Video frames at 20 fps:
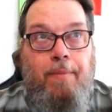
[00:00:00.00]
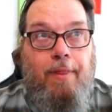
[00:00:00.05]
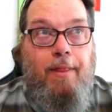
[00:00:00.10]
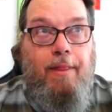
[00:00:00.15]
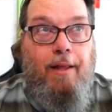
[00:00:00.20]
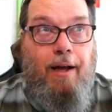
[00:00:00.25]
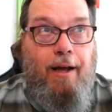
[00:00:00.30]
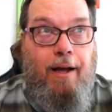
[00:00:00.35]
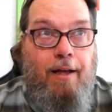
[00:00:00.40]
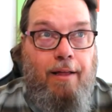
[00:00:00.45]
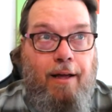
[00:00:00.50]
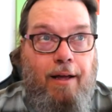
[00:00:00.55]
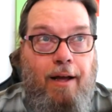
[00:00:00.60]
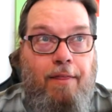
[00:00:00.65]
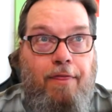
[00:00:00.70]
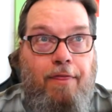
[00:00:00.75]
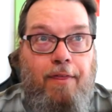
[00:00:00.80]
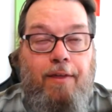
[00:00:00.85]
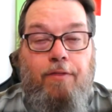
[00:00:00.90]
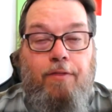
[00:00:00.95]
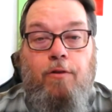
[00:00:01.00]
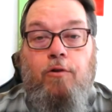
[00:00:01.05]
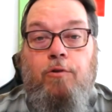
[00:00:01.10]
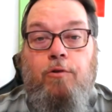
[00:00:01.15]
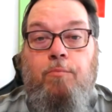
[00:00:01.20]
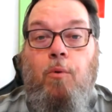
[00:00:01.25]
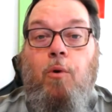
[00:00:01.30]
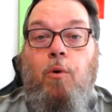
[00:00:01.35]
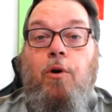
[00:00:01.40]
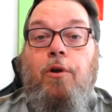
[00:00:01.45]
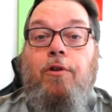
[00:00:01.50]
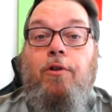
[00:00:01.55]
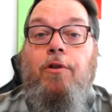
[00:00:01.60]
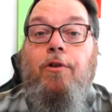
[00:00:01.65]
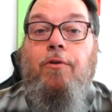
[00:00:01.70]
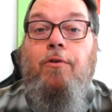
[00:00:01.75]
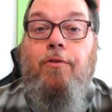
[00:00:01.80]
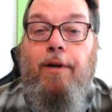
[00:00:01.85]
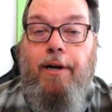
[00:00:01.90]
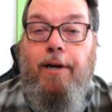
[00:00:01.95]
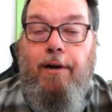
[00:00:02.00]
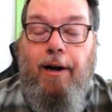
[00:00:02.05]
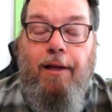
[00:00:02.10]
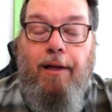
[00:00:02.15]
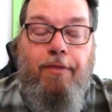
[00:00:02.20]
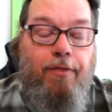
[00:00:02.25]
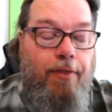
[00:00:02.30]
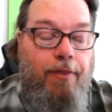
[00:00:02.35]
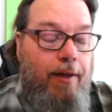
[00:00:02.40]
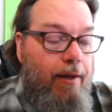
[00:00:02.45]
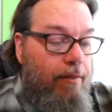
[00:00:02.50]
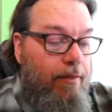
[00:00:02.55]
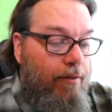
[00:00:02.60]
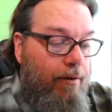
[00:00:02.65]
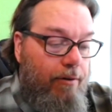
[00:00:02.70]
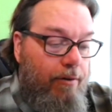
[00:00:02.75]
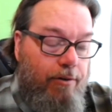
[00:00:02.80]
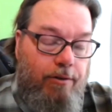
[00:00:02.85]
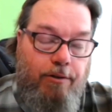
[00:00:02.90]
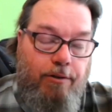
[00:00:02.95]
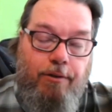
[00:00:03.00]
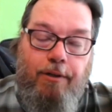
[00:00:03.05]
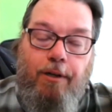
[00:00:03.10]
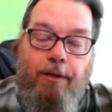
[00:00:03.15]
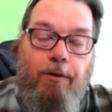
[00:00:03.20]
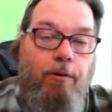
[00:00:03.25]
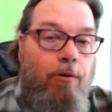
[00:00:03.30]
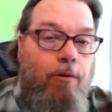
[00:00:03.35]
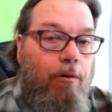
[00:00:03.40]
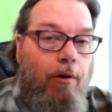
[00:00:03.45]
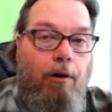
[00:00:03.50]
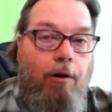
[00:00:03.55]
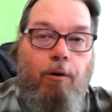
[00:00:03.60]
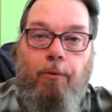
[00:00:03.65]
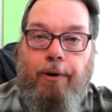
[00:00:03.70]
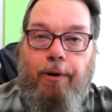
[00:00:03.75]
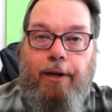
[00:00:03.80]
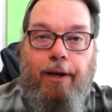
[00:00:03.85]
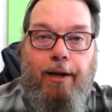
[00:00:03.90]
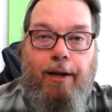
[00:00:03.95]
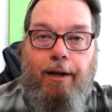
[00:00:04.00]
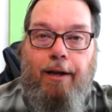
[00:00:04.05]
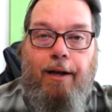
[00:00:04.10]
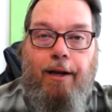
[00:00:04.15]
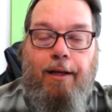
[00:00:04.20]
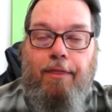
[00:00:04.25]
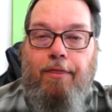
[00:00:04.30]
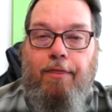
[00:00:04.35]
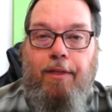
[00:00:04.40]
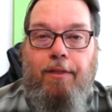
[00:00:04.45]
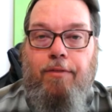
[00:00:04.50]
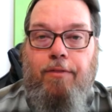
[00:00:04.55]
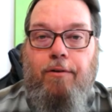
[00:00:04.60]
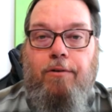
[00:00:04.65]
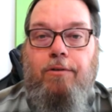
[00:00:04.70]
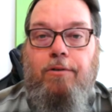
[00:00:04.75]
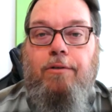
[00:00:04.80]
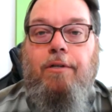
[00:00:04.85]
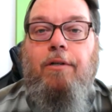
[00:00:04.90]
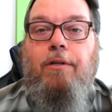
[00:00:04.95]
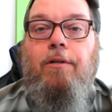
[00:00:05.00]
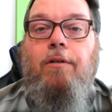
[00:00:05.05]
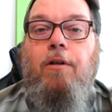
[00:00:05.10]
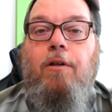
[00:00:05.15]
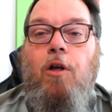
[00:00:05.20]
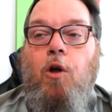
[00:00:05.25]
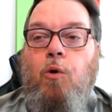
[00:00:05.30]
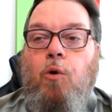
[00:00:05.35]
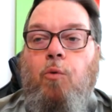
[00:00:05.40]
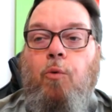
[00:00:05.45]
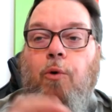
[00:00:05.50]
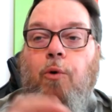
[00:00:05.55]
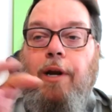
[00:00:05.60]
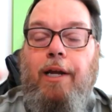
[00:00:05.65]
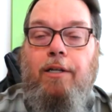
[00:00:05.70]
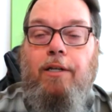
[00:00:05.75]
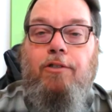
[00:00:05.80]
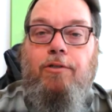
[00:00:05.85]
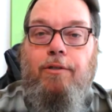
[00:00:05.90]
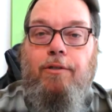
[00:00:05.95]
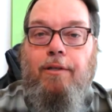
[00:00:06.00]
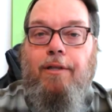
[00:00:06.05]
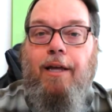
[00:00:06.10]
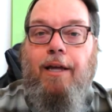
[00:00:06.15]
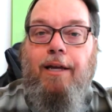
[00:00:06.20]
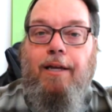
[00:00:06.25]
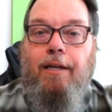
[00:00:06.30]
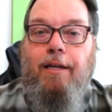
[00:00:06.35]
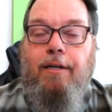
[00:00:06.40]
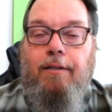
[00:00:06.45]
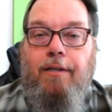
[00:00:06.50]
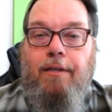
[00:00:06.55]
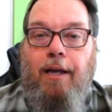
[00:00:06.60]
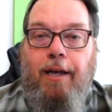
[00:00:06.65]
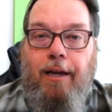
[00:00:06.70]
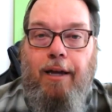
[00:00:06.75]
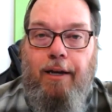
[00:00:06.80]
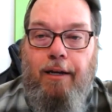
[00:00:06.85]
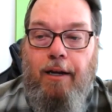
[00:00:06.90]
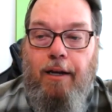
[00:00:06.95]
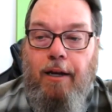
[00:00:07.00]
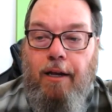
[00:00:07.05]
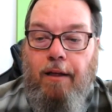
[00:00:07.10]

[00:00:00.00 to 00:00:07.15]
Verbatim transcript: I, I think there's more to do there. I think they're still growing. I, I think there's still reach that they can attain.